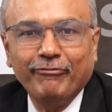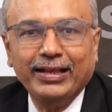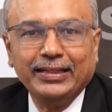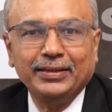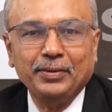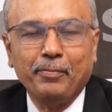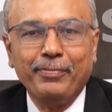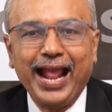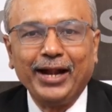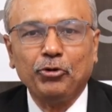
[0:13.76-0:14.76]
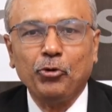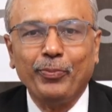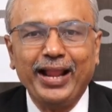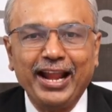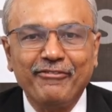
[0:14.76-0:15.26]
with black to
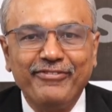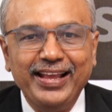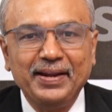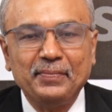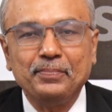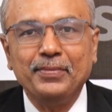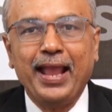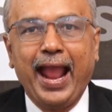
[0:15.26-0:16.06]
play and win,